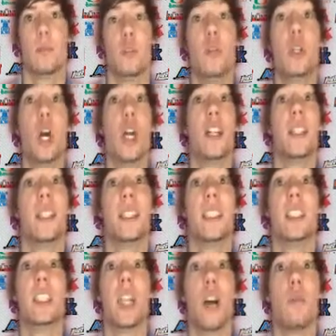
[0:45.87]
Moving on to the
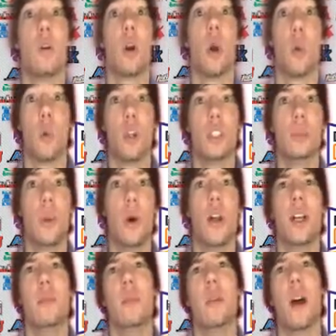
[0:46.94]
Discover Orange
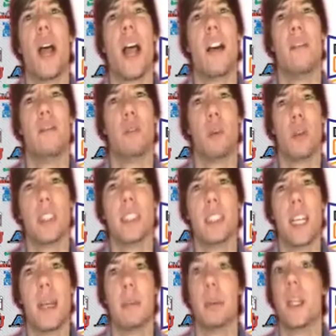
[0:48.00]
Bowl, it will have Florida
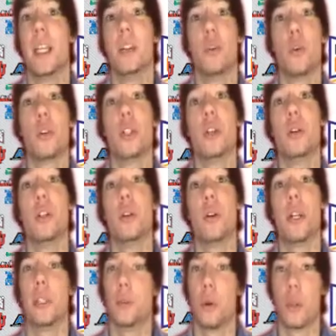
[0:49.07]
State playing Northern
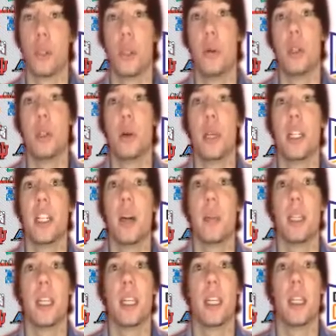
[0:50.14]
Illinois. Northern Illinois
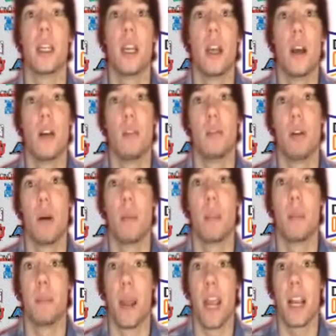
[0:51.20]
coming in
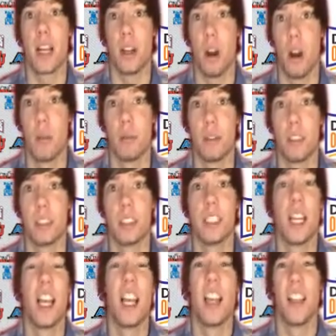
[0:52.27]
from the MAC conference.